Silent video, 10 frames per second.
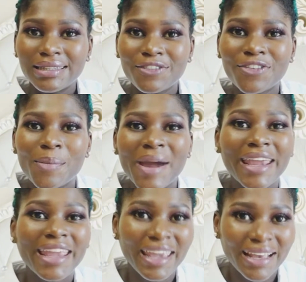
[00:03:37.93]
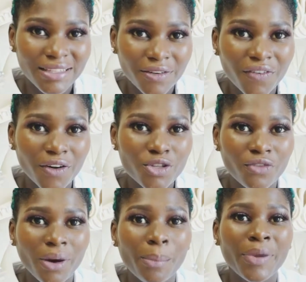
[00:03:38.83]
For my case, first
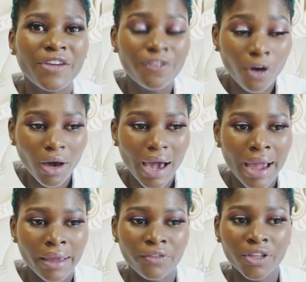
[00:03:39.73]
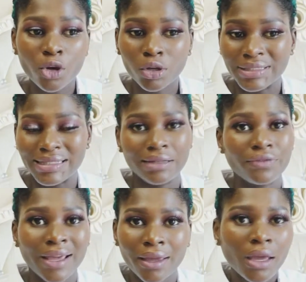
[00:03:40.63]
of all, before I even
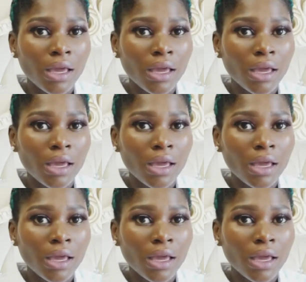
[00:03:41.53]
conceive, like,